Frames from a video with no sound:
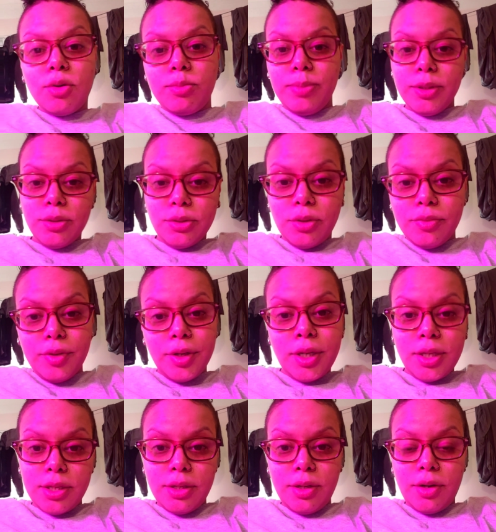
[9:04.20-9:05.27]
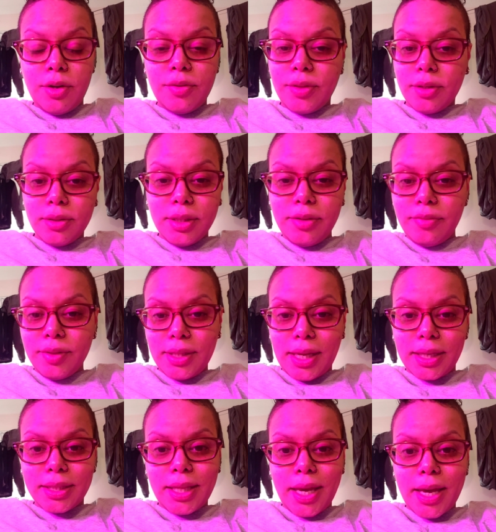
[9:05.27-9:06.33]
go build over here. They're living
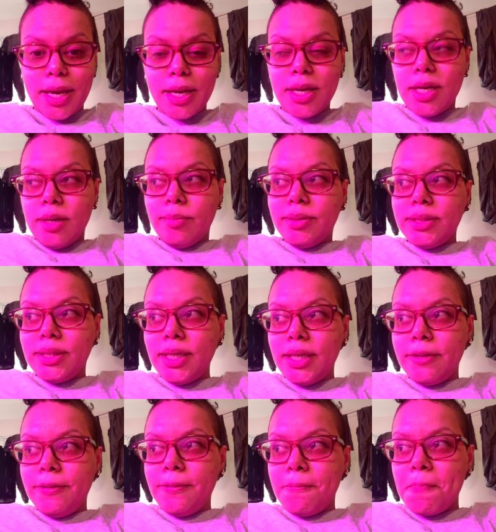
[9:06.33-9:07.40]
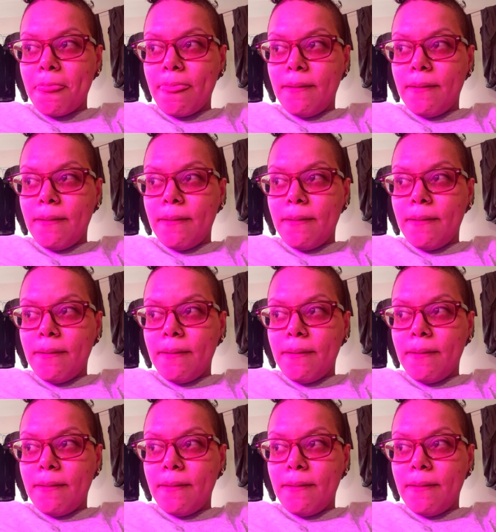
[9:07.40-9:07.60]
like that. But then